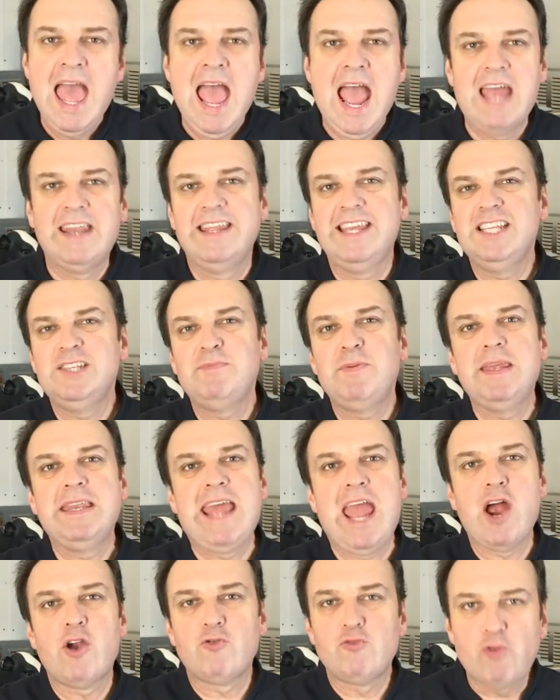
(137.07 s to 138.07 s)
and he's been
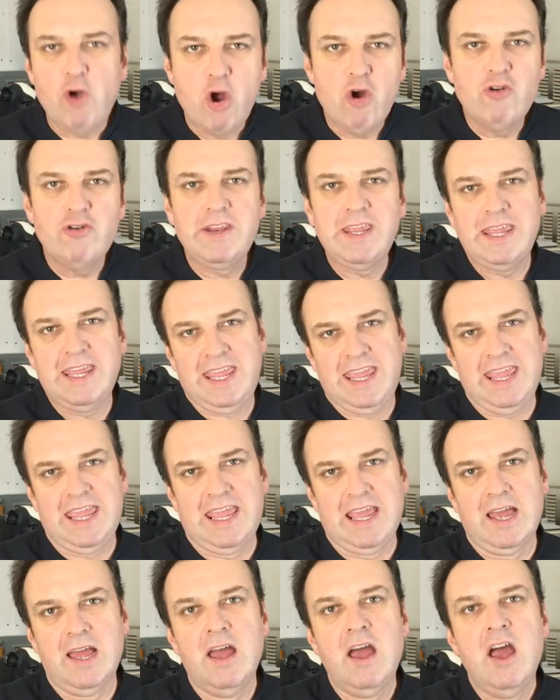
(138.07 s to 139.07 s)
our roadie
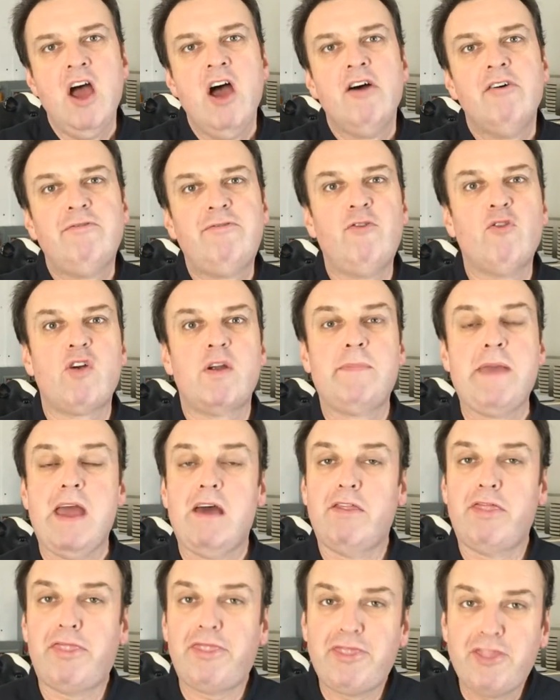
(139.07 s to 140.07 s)
here for
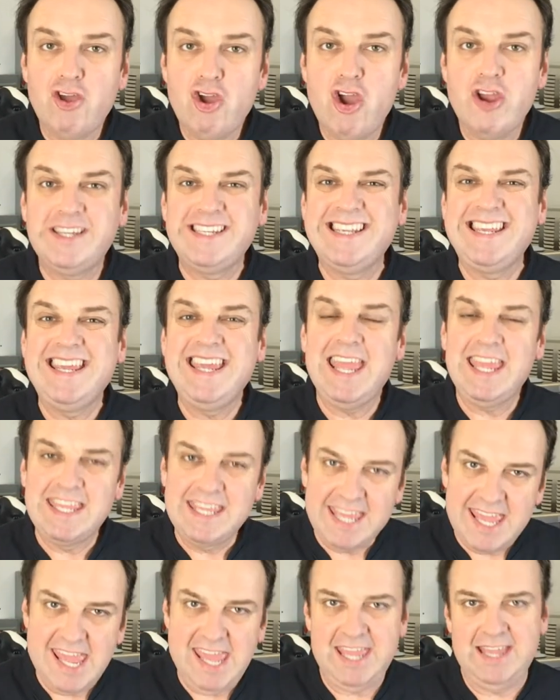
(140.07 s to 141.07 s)
about 30
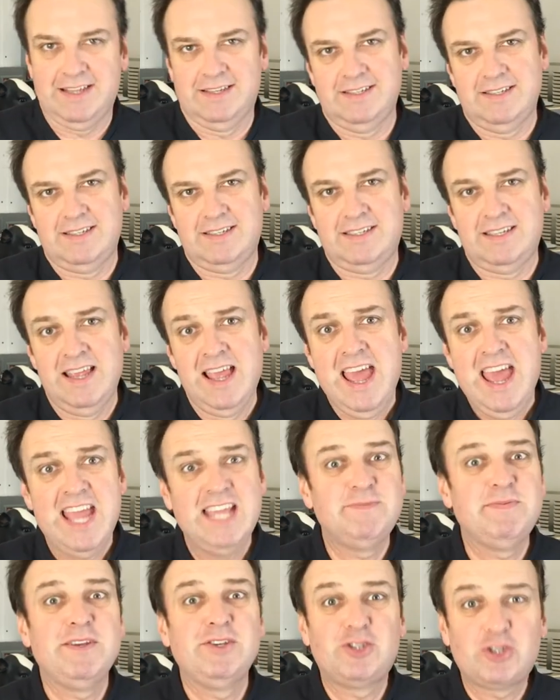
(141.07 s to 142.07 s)
years.
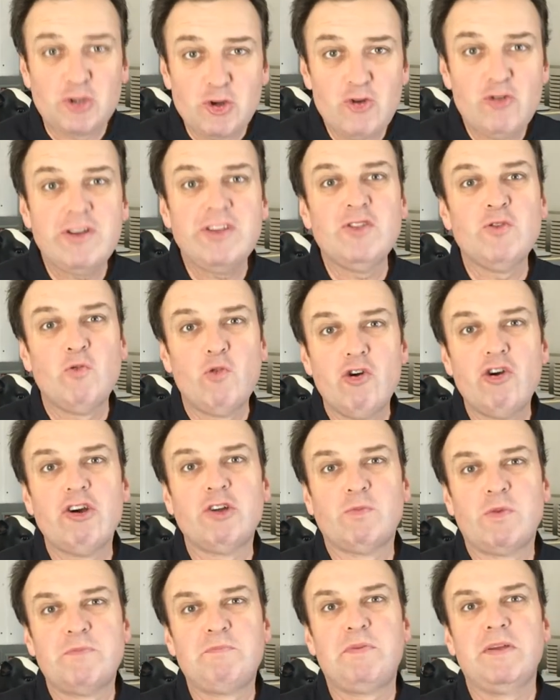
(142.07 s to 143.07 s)
He's been touring the
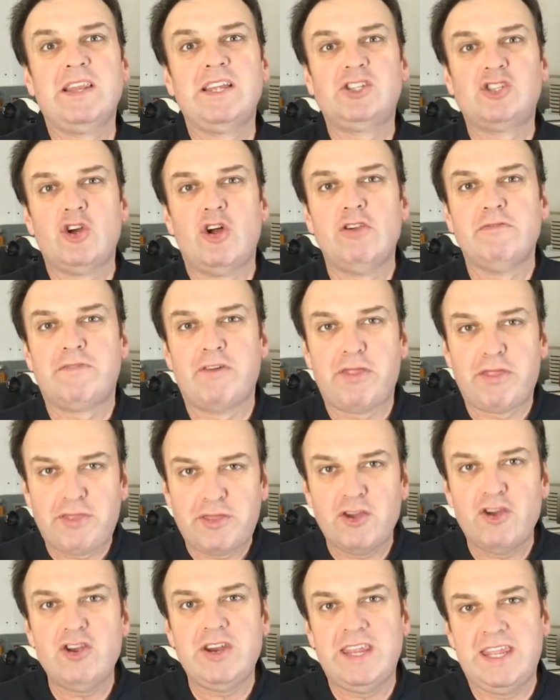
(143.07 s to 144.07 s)
world with Billy Joel for
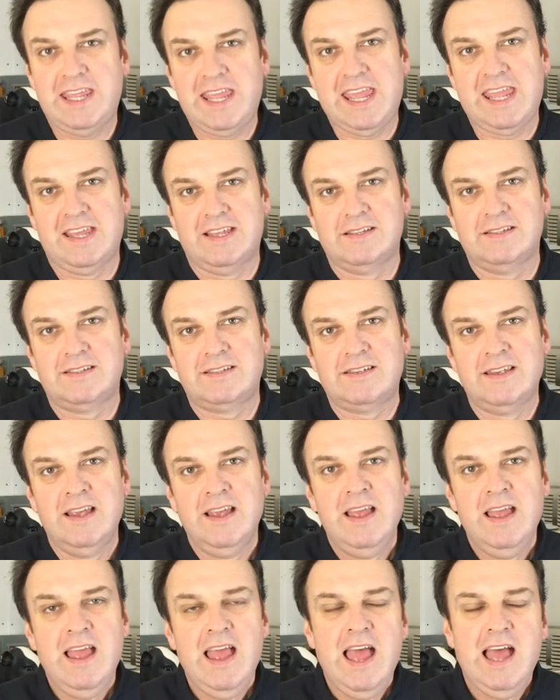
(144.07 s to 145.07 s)
30 years.
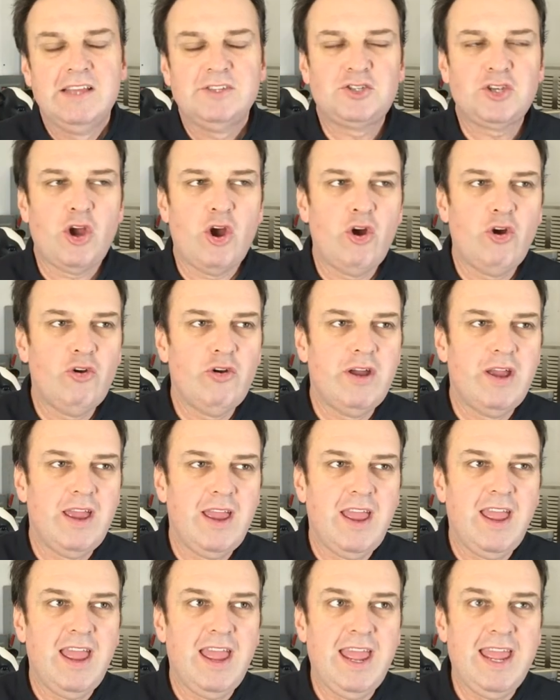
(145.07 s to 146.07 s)
So
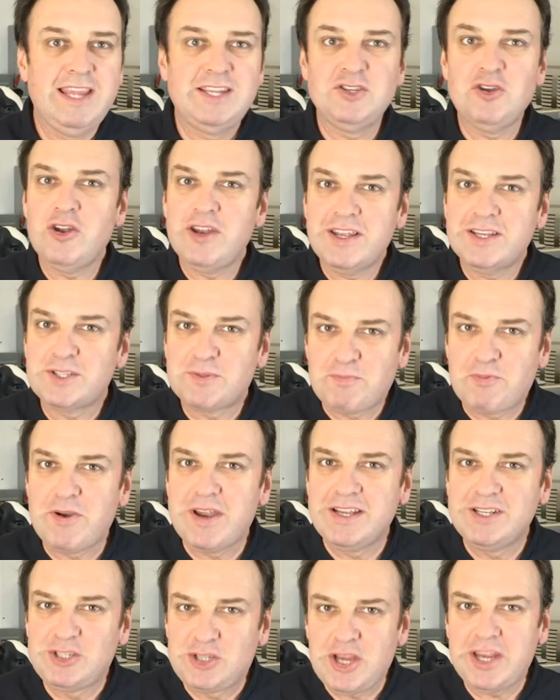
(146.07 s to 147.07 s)
he's not a
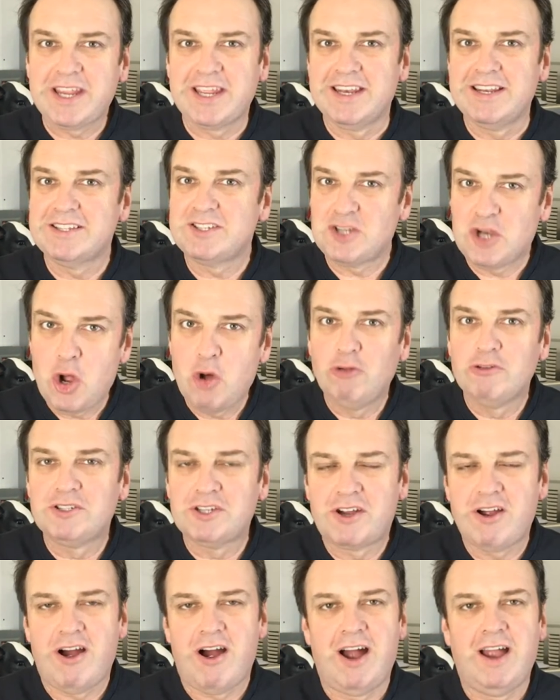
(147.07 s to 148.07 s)
spring chicken, it's an
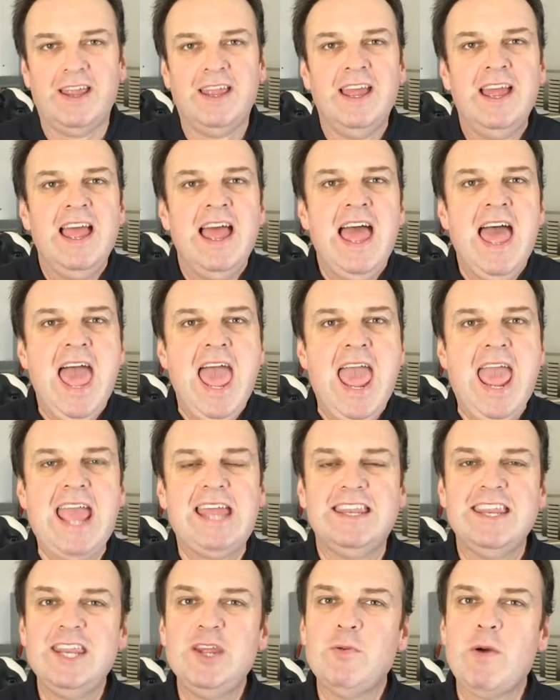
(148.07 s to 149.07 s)
older guy."
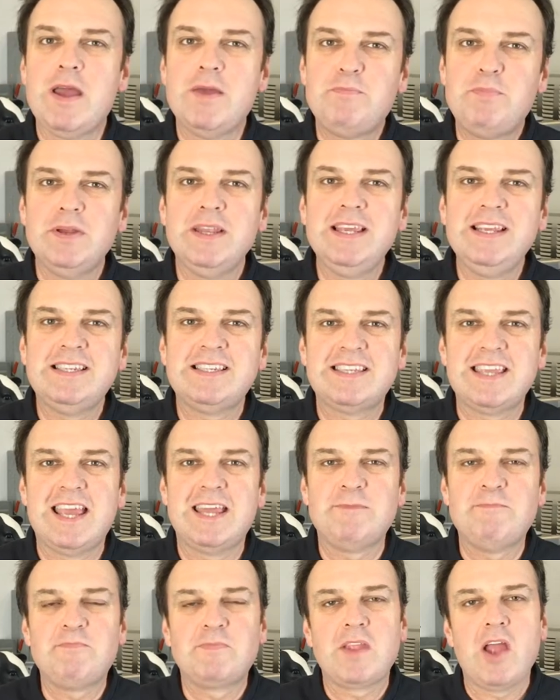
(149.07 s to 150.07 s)
And anyway, Billy
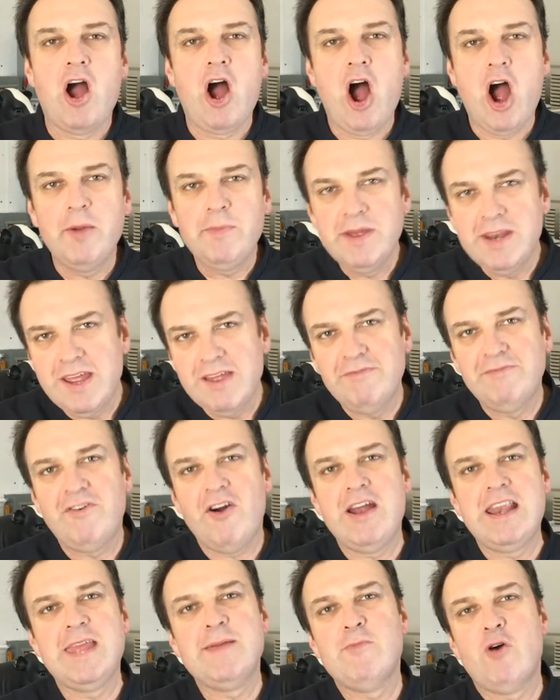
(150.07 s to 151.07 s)
said, "I'm gonna
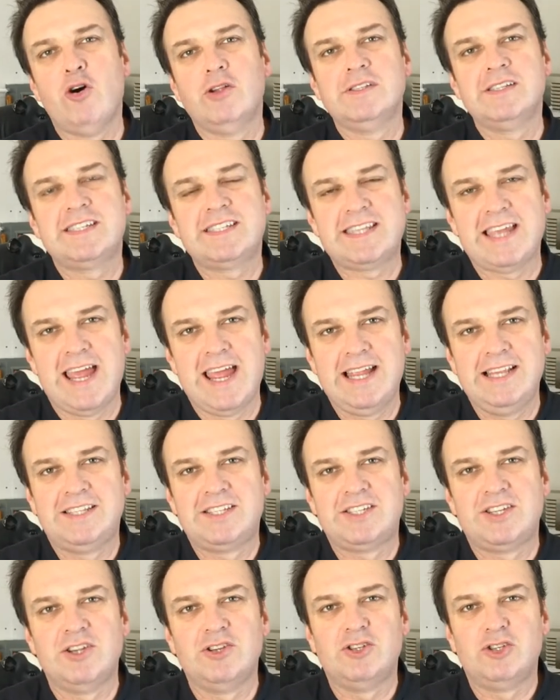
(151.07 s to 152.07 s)
invite him on
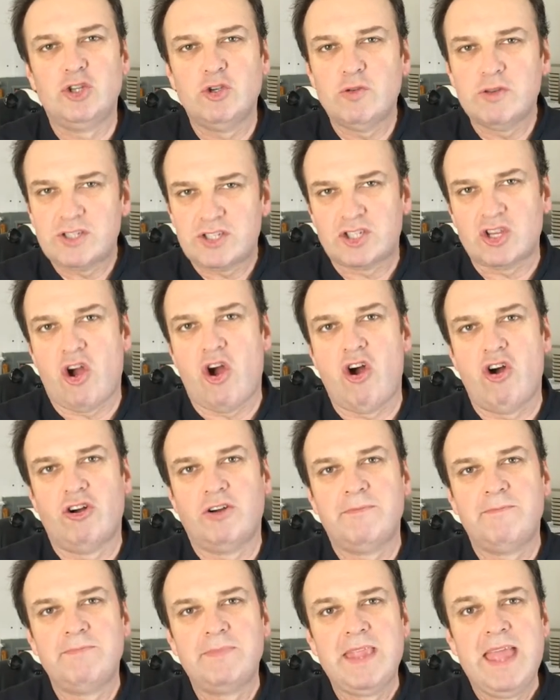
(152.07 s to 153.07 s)
stage to do a song.